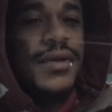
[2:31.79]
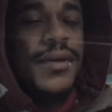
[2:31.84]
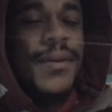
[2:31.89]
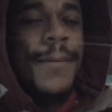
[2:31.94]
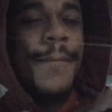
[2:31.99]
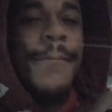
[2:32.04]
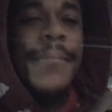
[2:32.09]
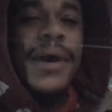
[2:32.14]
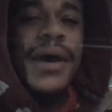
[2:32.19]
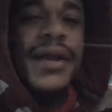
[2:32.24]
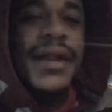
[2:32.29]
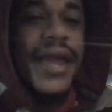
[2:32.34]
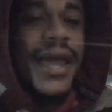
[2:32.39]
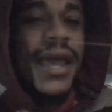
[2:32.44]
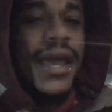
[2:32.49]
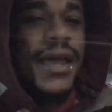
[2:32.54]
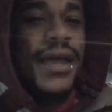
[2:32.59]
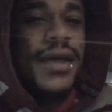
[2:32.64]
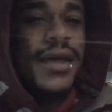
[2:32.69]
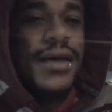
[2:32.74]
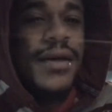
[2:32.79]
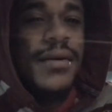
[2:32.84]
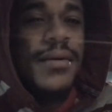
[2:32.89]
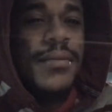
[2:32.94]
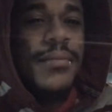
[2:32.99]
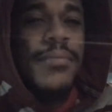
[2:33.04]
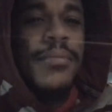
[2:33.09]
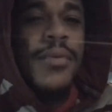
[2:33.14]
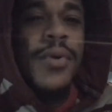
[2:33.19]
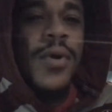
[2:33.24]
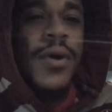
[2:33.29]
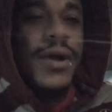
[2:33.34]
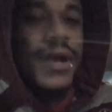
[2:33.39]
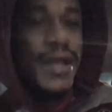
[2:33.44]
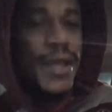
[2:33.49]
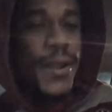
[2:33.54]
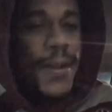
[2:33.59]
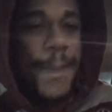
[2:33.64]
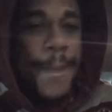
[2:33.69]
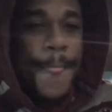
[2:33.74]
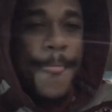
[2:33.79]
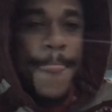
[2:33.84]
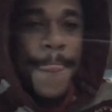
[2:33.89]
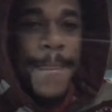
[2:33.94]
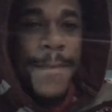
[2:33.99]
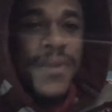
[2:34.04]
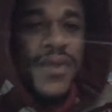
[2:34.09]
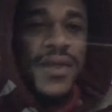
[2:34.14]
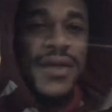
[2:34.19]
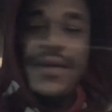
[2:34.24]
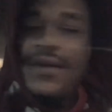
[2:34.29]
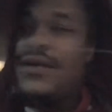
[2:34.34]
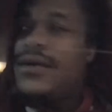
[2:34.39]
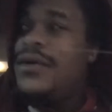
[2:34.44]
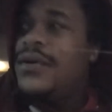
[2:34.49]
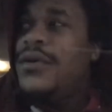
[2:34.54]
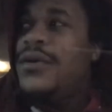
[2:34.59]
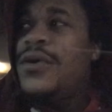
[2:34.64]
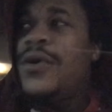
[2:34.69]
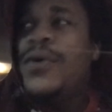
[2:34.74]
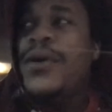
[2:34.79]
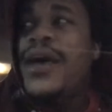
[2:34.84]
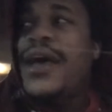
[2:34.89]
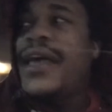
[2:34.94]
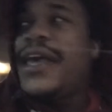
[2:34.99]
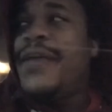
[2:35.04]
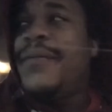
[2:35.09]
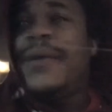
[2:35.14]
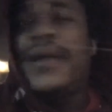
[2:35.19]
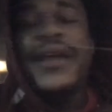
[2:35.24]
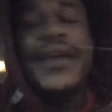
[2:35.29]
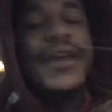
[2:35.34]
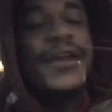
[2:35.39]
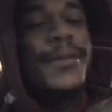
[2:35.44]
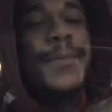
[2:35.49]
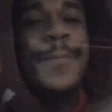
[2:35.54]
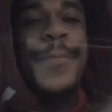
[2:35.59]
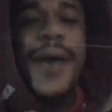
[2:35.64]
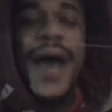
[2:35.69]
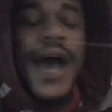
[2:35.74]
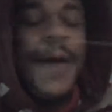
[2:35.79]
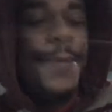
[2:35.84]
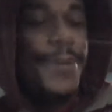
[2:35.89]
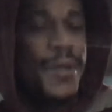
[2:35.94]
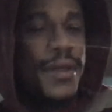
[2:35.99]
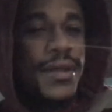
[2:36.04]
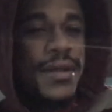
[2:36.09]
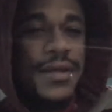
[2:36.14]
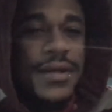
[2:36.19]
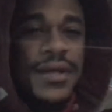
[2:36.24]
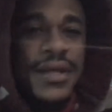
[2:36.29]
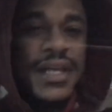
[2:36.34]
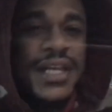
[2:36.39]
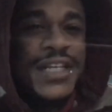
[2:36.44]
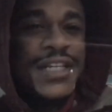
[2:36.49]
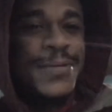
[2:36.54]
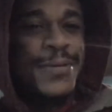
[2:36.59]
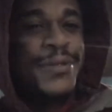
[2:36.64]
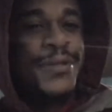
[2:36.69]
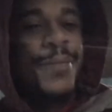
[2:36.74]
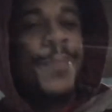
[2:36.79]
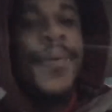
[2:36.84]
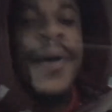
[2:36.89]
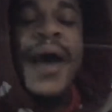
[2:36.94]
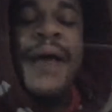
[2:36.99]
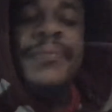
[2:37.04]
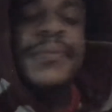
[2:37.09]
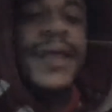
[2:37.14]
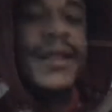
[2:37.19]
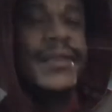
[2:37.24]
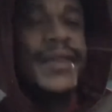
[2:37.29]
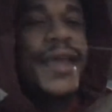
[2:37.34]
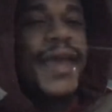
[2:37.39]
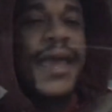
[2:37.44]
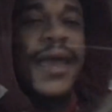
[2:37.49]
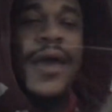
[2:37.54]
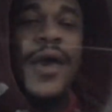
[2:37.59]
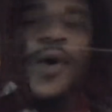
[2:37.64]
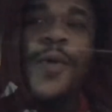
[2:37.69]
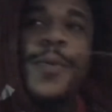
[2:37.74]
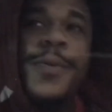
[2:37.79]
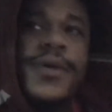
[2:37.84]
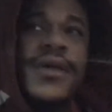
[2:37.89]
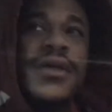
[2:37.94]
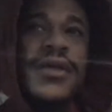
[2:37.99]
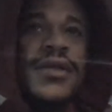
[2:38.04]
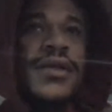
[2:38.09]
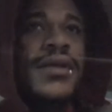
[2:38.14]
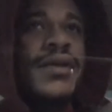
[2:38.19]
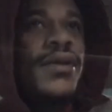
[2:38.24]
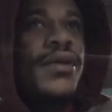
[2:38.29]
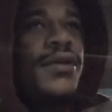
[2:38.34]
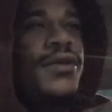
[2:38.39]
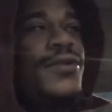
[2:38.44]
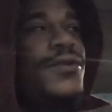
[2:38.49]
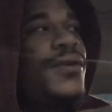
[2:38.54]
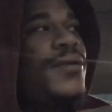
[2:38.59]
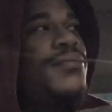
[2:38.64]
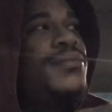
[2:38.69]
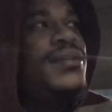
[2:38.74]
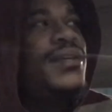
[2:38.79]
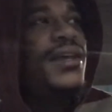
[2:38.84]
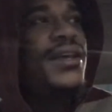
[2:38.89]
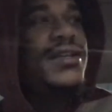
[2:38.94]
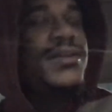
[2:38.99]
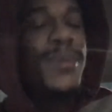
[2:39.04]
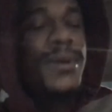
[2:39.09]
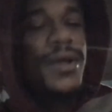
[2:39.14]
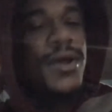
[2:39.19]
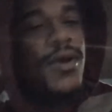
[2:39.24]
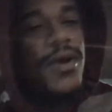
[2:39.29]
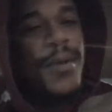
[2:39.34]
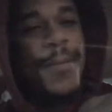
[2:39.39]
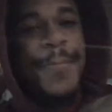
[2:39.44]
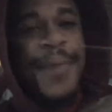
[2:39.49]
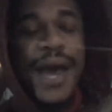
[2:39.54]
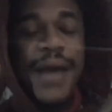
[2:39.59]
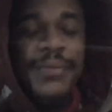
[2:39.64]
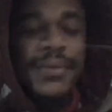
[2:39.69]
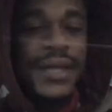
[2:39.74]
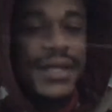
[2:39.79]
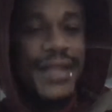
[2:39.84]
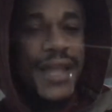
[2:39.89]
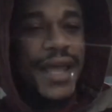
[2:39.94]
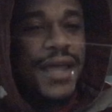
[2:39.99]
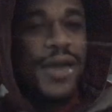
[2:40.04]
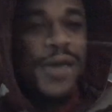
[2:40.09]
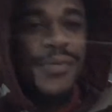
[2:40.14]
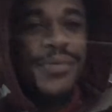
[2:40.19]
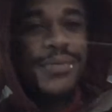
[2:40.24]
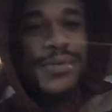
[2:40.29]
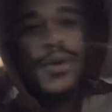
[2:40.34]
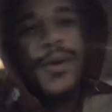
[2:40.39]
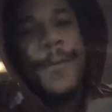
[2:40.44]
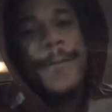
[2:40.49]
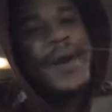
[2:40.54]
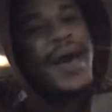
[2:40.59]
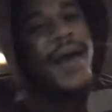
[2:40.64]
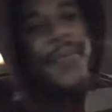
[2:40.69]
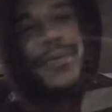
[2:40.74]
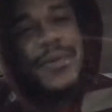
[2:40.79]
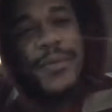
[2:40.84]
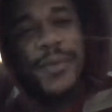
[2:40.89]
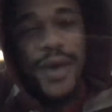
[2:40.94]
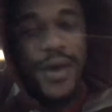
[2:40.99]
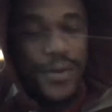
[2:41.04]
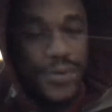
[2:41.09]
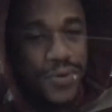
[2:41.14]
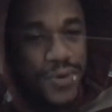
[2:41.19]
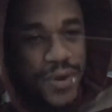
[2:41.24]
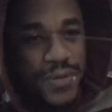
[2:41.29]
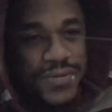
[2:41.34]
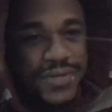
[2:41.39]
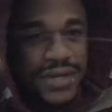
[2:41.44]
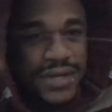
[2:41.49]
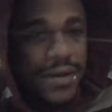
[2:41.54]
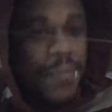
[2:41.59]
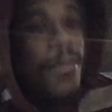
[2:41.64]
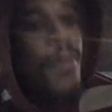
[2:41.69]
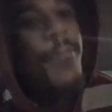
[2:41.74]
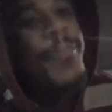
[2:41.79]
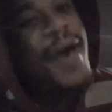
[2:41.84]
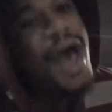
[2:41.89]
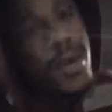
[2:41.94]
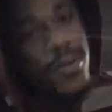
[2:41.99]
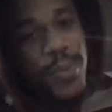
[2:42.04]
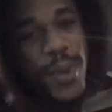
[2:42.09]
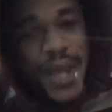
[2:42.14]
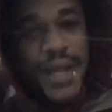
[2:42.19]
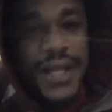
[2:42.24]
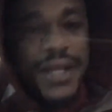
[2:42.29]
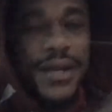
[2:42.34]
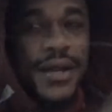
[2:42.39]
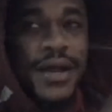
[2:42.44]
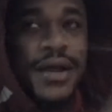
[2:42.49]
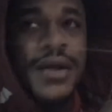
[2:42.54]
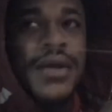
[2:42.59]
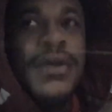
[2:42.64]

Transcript: Monday morning. Cocaine about to get a popping. It's about to pop that thing open. You know what I'm saying? So I'm gonna go ahead and pop that thing up. We're gonna pop him out. You know what I'm saying? I'm gonna pop right in there.